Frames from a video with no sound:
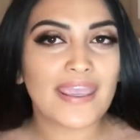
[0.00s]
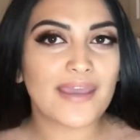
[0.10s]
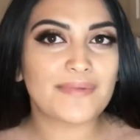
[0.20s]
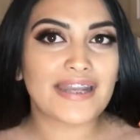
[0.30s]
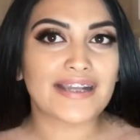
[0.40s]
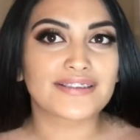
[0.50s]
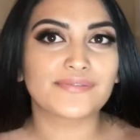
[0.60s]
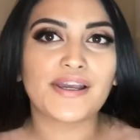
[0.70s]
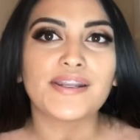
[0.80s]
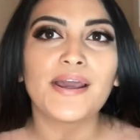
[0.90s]
in my next
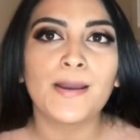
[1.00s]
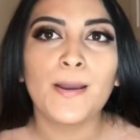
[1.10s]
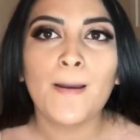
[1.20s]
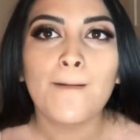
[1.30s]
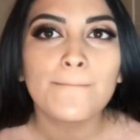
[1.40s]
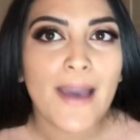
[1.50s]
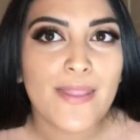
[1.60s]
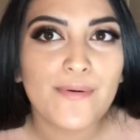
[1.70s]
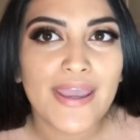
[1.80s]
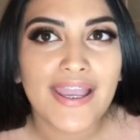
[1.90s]
one. By
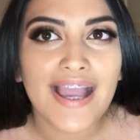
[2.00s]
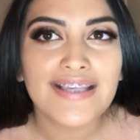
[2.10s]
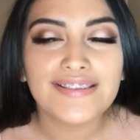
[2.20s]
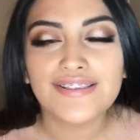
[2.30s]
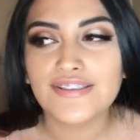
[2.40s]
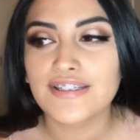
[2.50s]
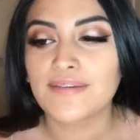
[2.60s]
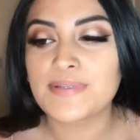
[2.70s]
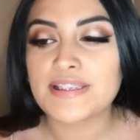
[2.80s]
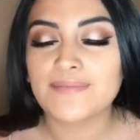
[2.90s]
the way, guys, you should
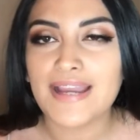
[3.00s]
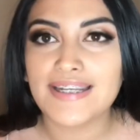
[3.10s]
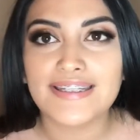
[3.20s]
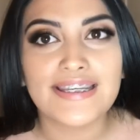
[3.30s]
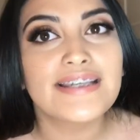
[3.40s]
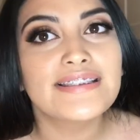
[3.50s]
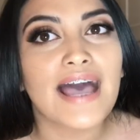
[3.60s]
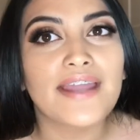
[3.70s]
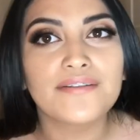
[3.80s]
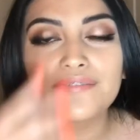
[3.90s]
give me some ideas.
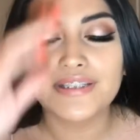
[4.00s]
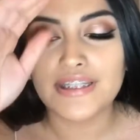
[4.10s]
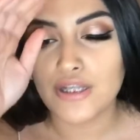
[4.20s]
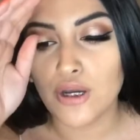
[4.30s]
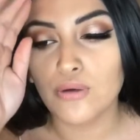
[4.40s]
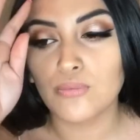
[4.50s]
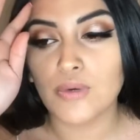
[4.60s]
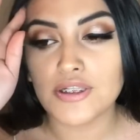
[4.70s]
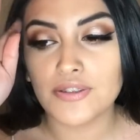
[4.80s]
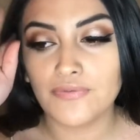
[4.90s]
I don't really know
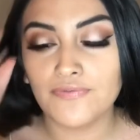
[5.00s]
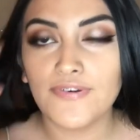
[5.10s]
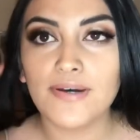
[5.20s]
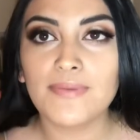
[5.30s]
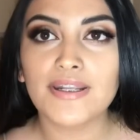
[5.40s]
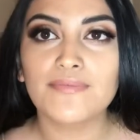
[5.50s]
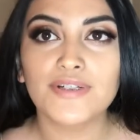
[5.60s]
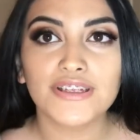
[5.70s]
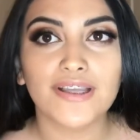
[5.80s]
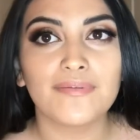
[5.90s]
what to film
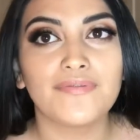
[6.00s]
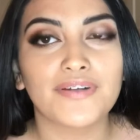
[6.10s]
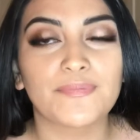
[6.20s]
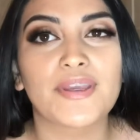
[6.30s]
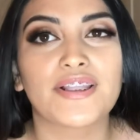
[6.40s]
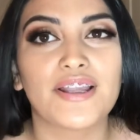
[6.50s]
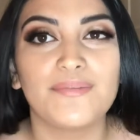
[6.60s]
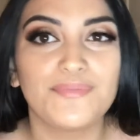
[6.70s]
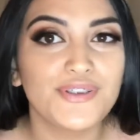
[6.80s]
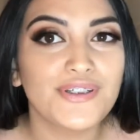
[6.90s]
anymore, so I've been filming a lot
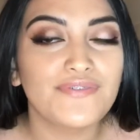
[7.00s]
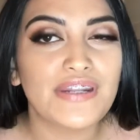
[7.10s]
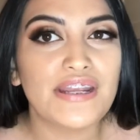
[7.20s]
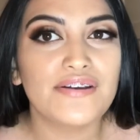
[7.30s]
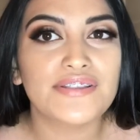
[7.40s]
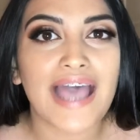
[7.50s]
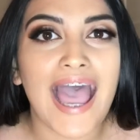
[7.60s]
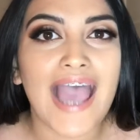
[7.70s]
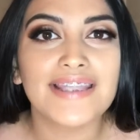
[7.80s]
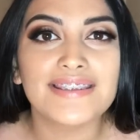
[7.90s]
of beauty videos.
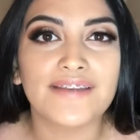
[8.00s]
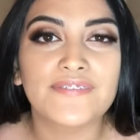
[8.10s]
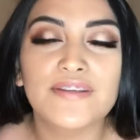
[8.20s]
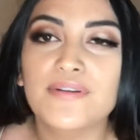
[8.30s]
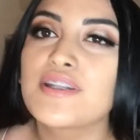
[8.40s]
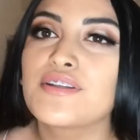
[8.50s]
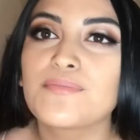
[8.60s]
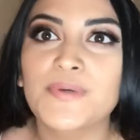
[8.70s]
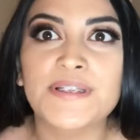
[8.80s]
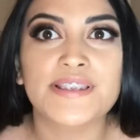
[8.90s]
I definitely want to
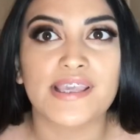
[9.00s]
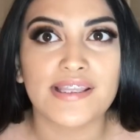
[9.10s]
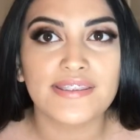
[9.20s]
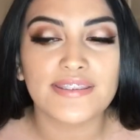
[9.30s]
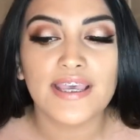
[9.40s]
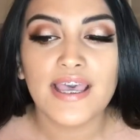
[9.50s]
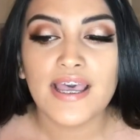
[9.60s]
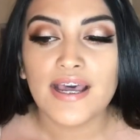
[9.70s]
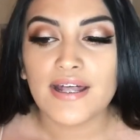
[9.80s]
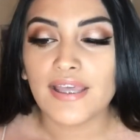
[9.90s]
do more skits,
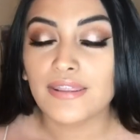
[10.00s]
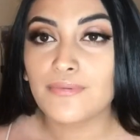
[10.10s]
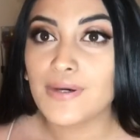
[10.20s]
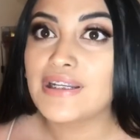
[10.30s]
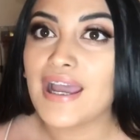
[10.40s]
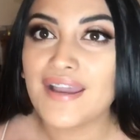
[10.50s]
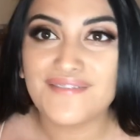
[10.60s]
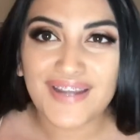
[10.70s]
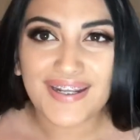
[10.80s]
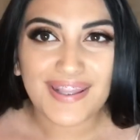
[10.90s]
like the one I
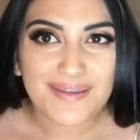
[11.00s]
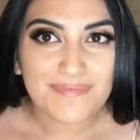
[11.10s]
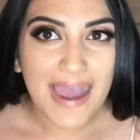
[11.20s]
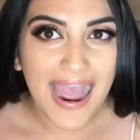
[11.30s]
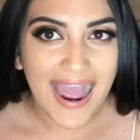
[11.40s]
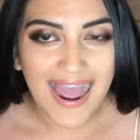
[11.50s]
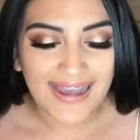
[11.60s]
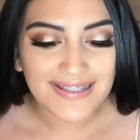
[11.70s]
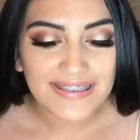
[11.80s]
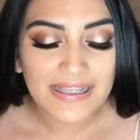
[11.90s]
have done in the
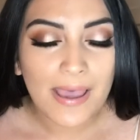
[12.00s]
past.